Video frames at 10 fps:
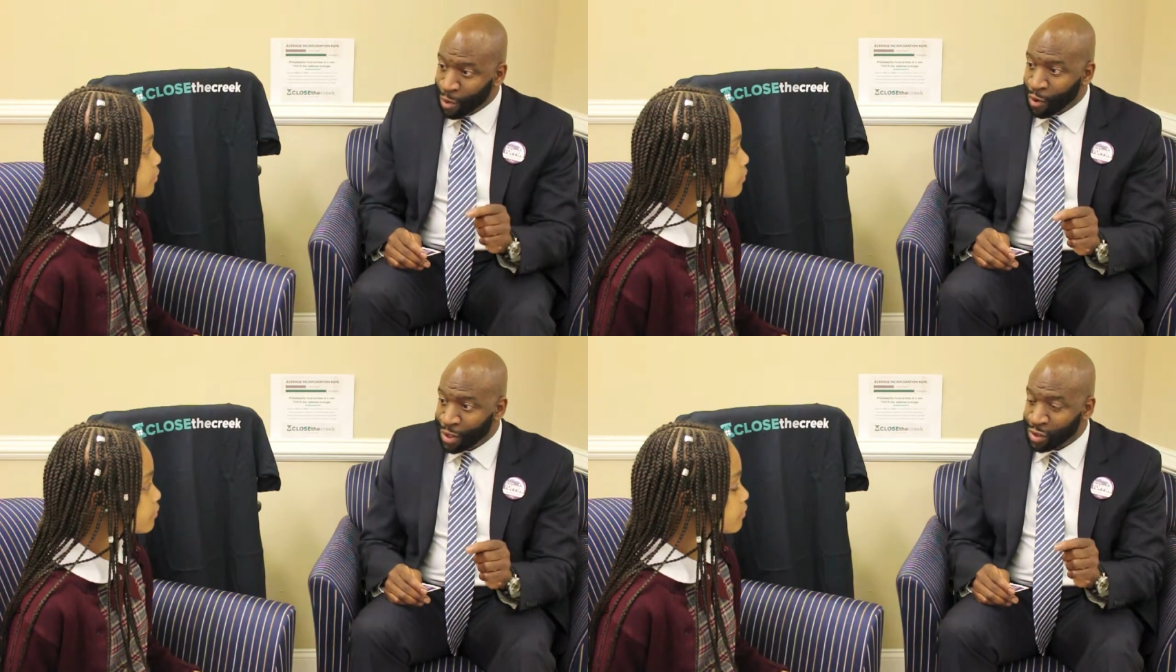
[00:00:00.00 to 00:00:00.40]

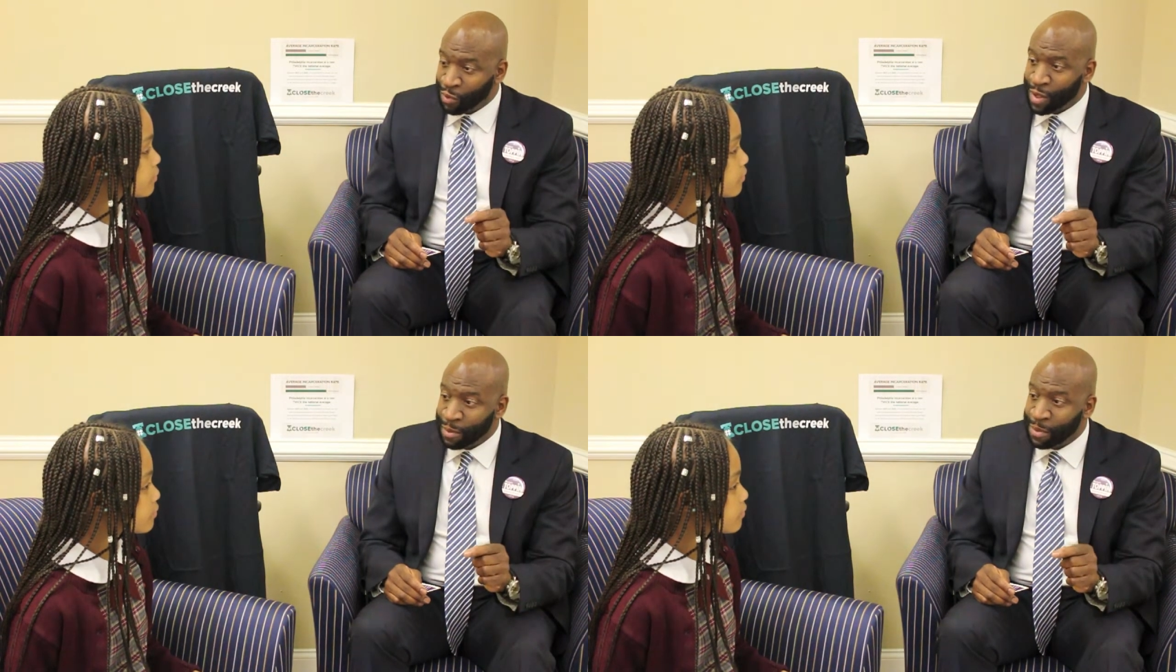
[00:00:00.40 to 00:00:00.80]
party to
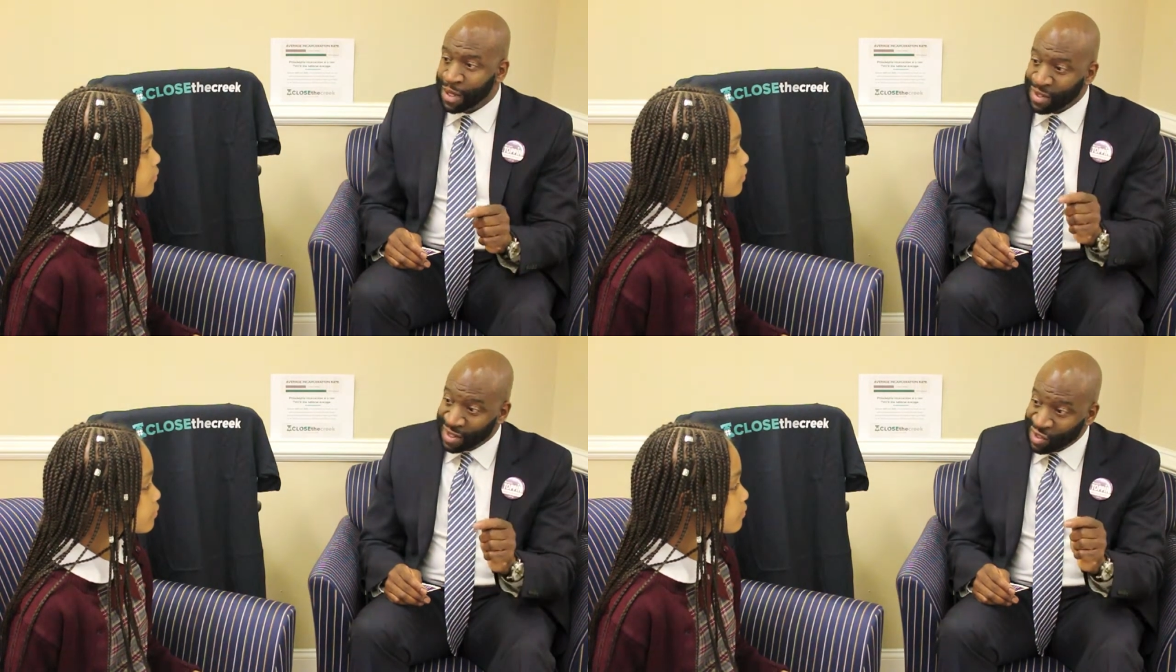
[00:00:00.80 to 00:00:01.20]
win
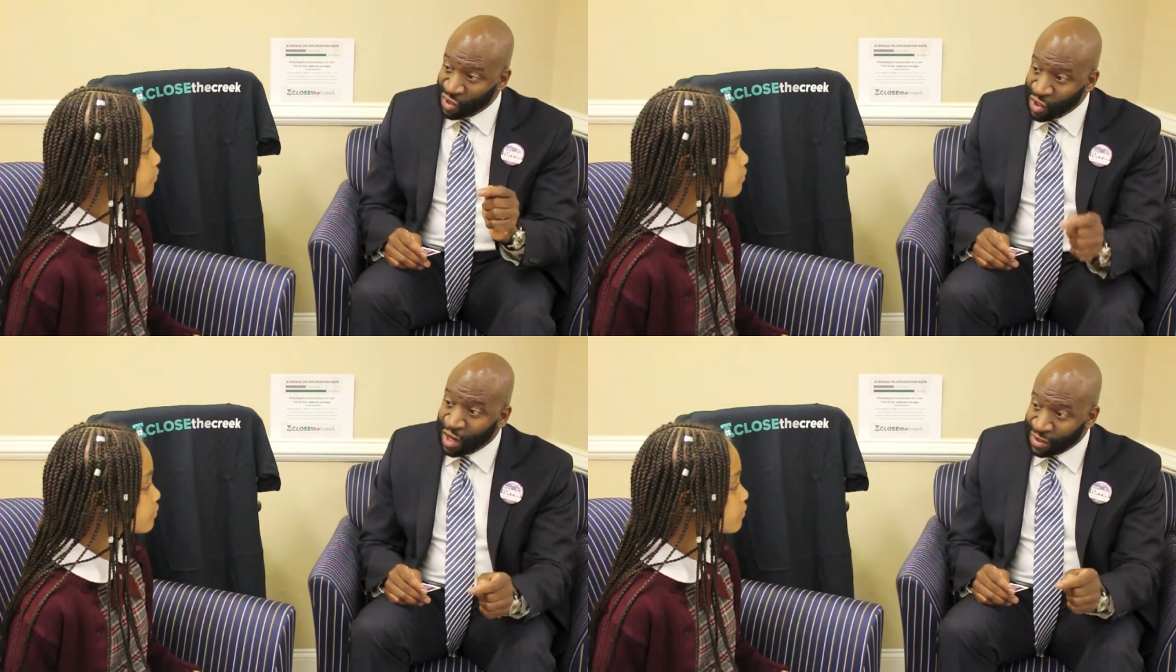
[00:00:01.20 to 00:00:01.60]
because it's
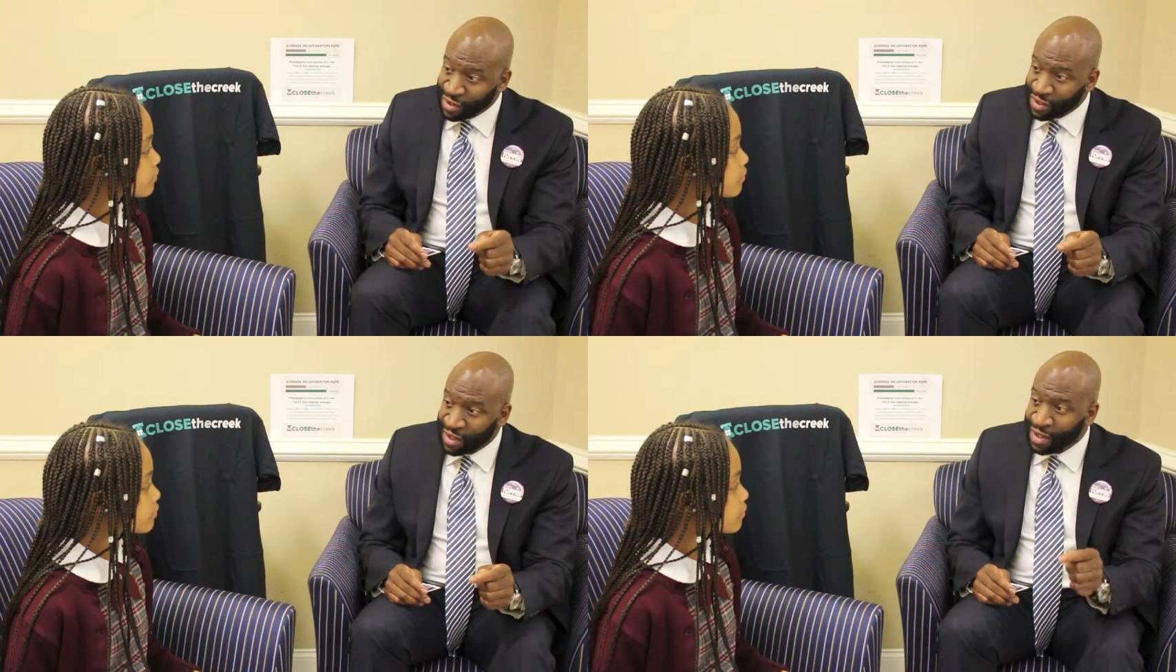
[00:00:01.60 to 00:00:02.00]

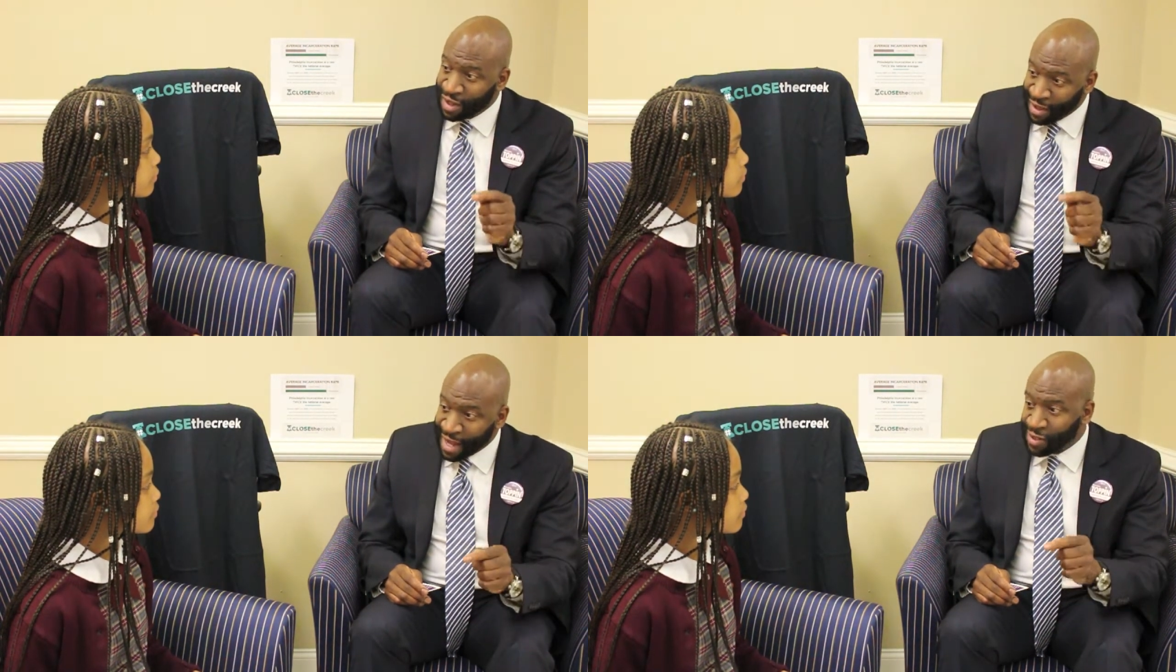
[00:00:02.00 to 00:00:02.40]
just,
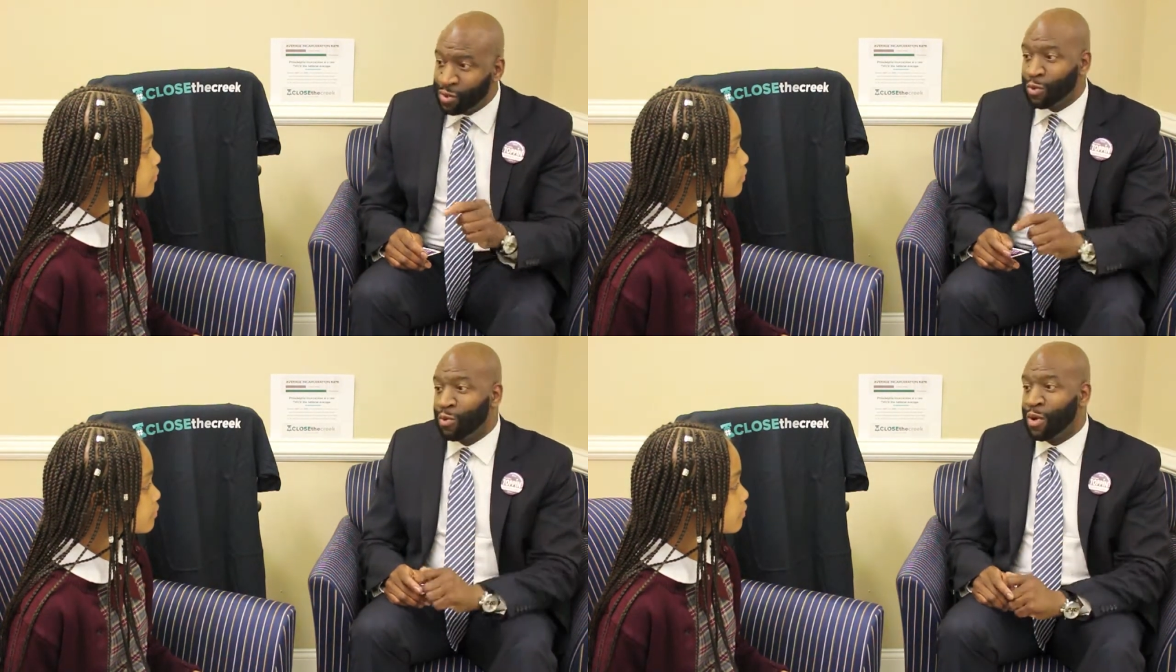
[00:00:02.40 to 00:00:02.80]
that's
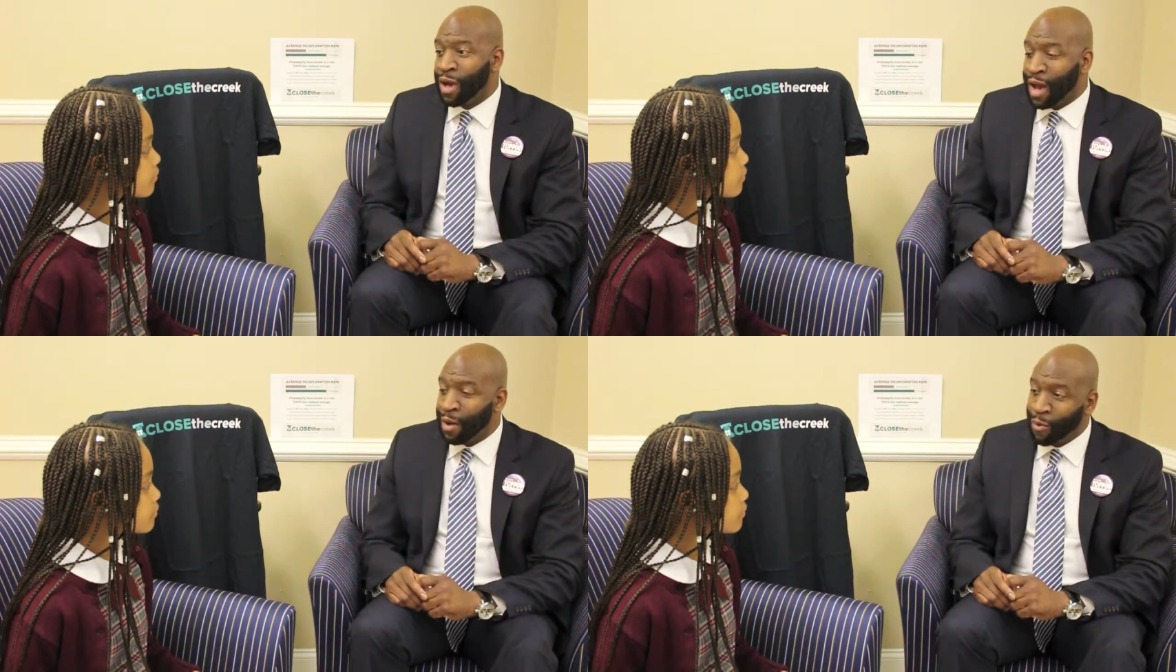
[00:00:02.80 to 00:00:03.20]
who
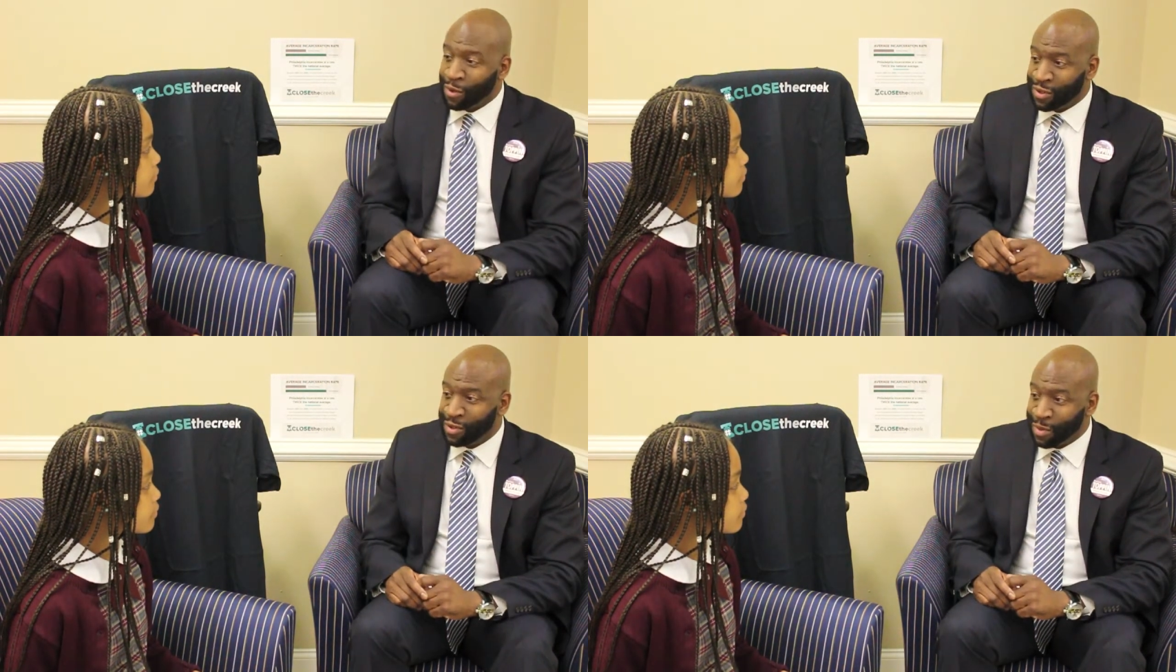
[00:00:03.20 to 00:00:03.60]
I
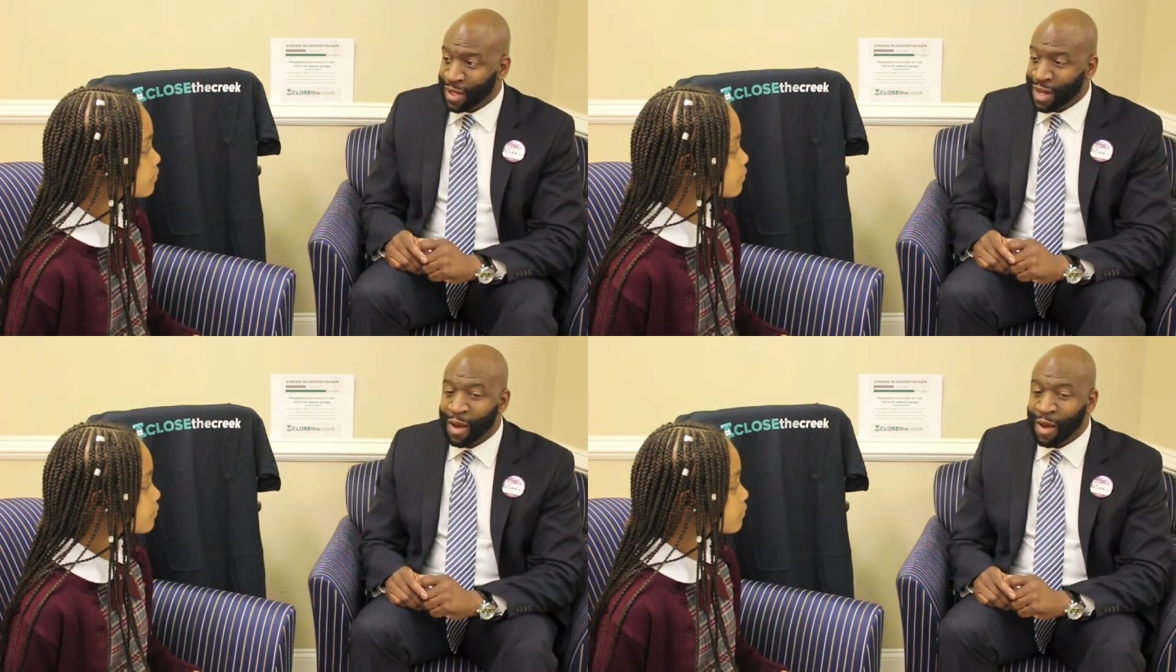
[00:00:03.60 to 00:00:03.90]
wanted to be.